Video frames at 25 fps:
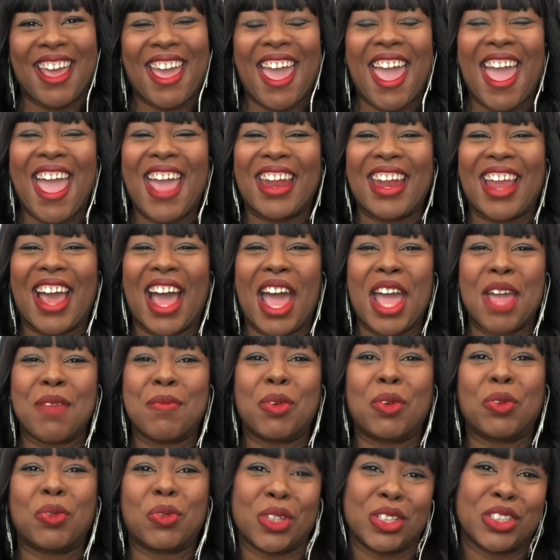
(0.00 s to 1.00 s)
and I
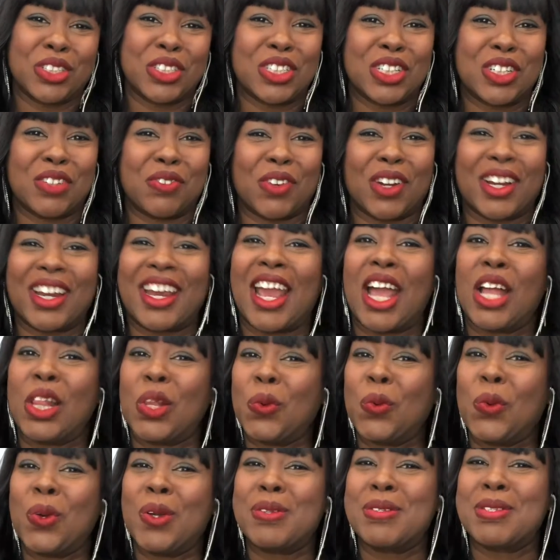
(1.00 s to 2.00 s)
am a realtor for
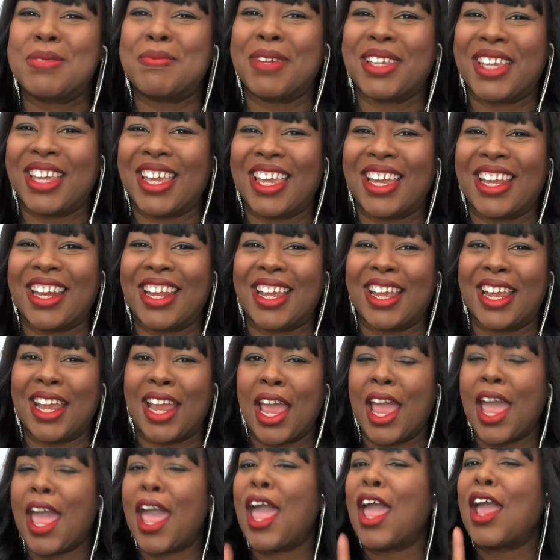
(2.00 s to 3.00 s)
Keller Williams
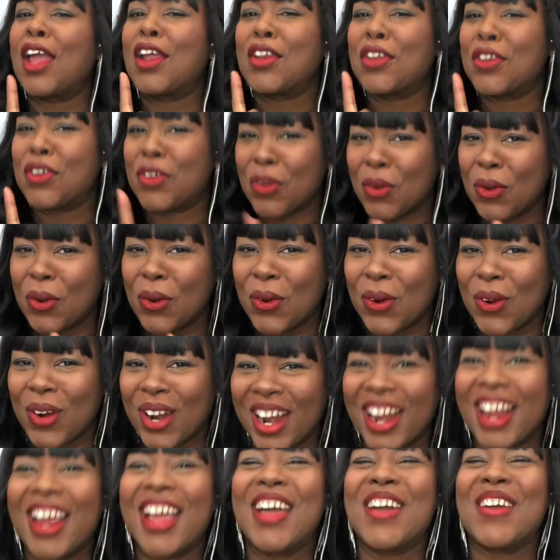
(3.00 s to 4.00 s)
McKinney and
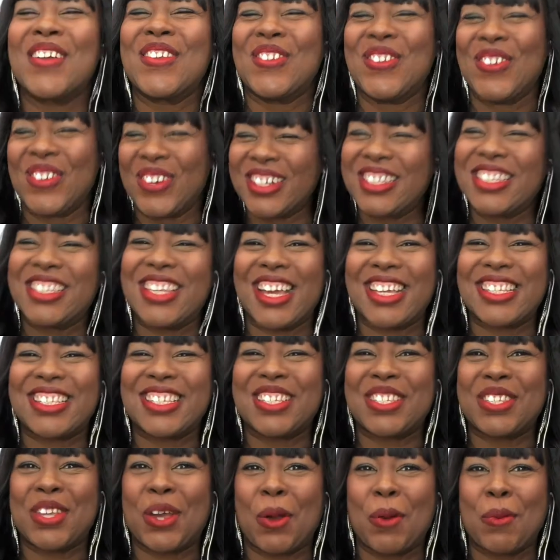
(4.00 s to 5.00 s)
your North
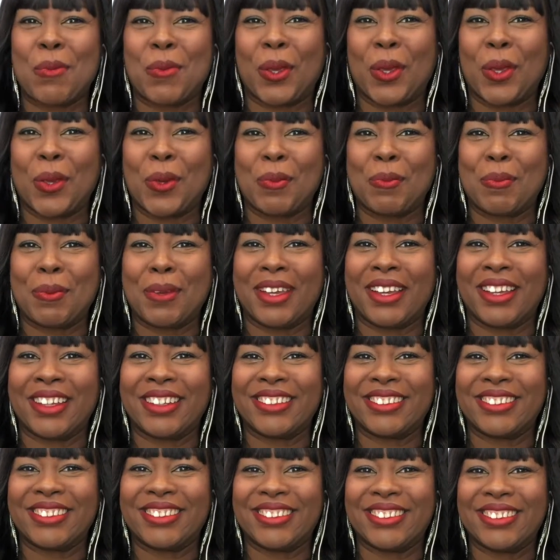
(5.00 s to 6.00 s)
Texas Home Cupid.
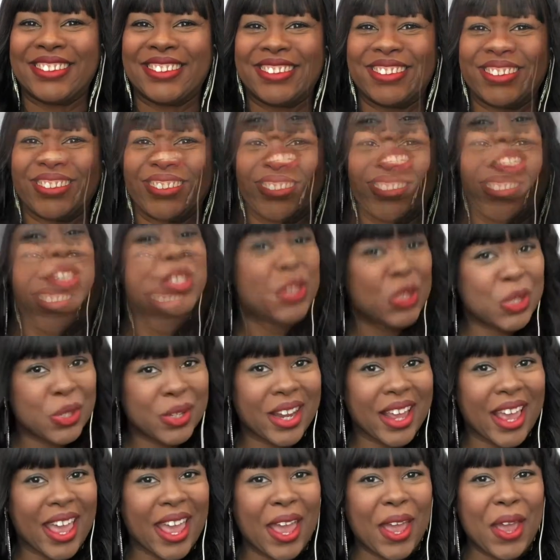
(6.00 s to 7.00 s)

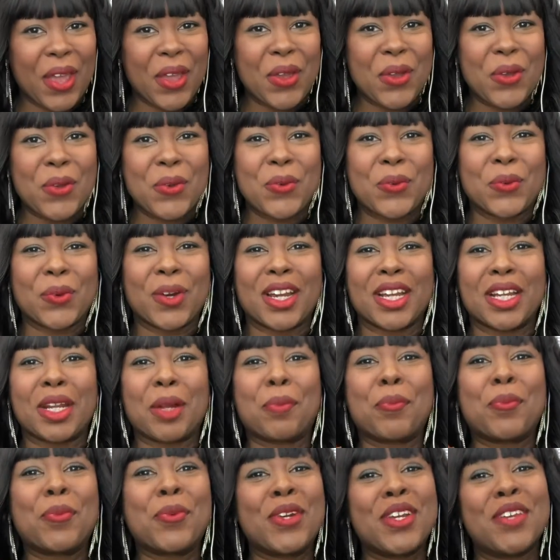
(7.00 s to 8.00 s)
Today, we're going
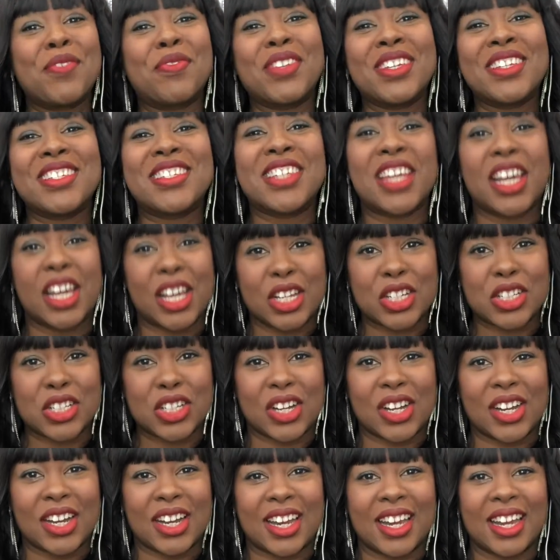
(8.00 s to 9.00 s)
to briefly touch
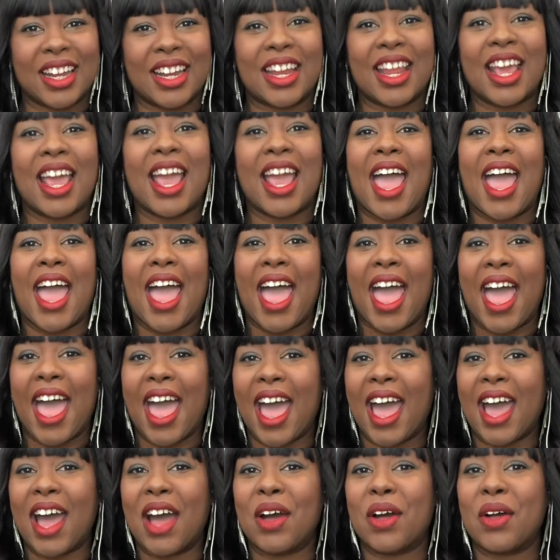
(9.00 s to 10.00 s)
on
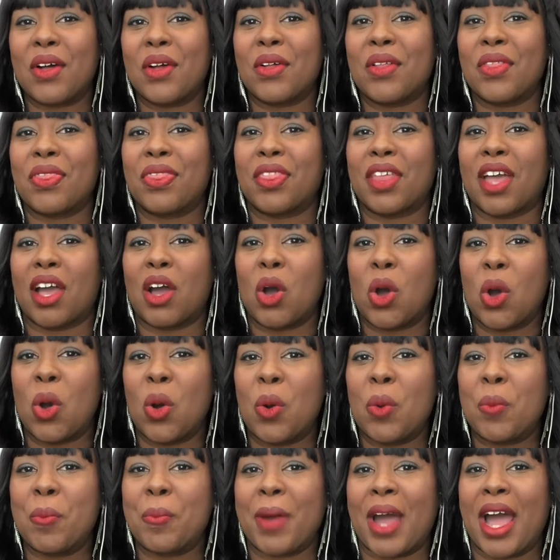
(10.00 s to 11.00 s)
how the
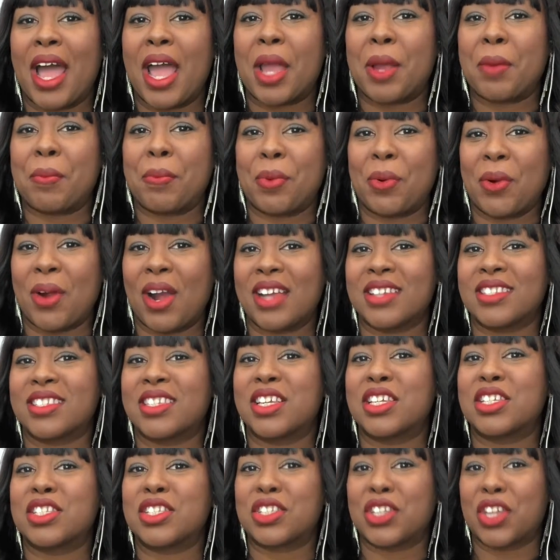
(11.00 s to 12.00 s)
home buying
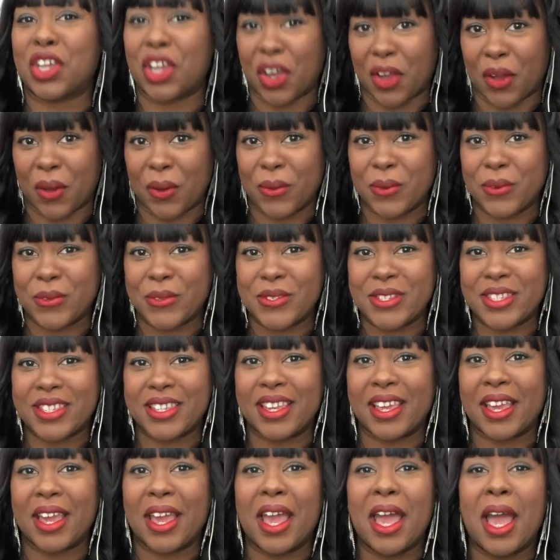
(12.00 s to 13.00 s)
process goes.
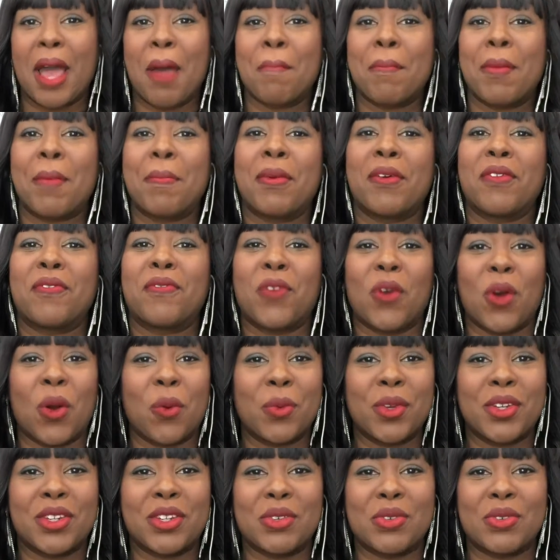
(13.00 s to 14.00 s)
But
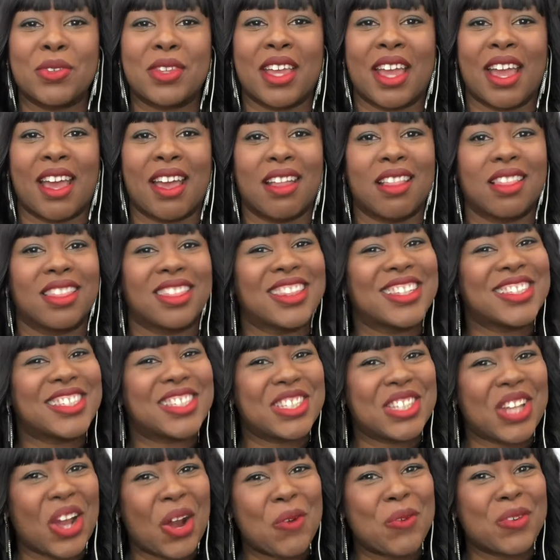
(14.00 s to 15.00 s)
before we do that, let's
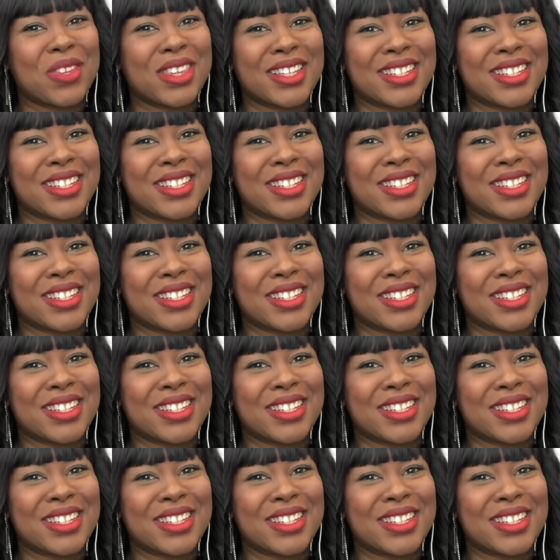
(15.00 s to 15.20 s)
start with a